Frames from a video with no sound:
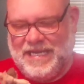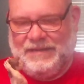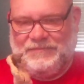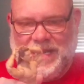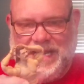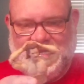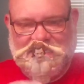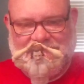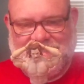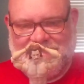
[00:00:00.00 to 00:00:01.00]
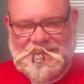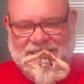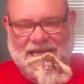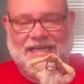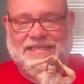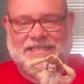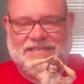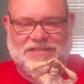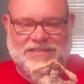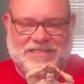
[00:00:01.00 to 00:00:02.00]
pink pants. Tights,
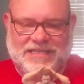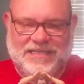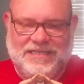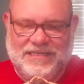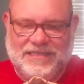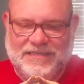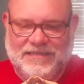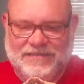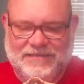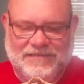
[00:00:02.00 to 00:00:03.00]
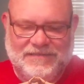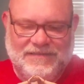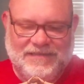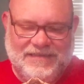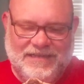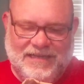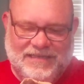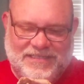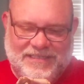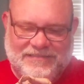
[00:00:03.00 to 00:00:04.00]
I should say.
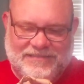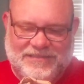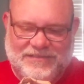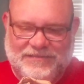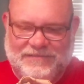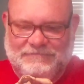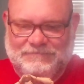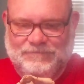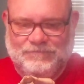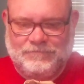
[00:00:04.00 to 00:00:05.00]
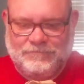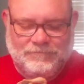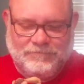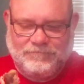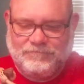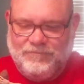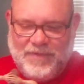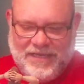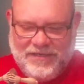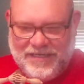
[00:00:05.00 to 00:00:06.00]
Gosh, he looks good.
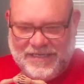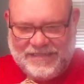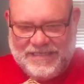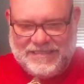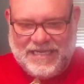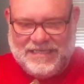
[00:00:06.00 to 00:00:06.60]
Man, you get these